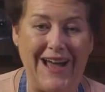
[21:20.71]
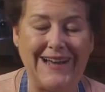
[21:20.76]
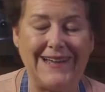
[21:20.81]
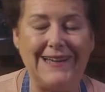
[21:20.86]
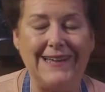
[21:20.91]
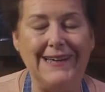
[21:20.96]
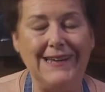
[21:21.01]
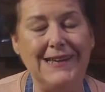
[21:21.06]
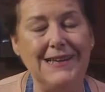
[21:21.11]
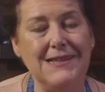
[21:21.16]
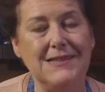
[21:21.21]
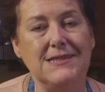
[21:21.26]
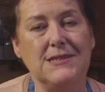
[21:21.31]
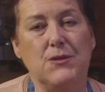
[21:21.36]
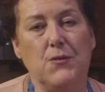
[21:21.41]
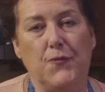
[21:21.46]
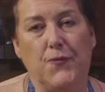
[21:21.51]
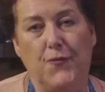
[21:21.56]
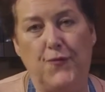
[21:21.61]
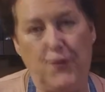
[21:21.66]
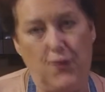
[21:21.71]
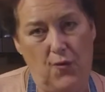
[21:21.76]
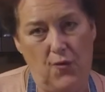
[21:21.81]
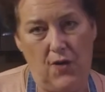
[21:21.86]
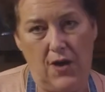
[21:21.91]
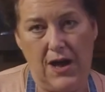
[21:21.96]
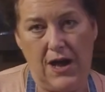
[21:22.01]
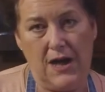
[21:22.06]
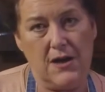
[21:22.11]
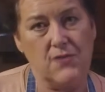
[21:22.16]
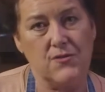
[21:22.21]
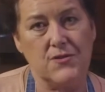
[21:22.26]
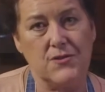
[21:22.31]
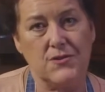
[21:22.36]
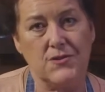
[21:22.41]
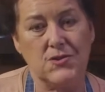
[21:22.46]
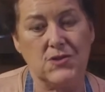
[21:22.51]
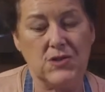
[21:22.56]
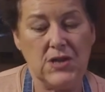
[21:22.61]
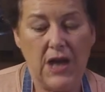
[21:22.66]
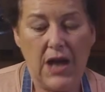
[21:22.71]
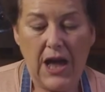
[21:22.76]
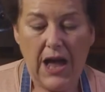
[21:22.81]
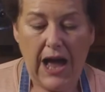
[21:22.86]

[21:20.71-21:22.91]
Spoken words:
at least 4 hours.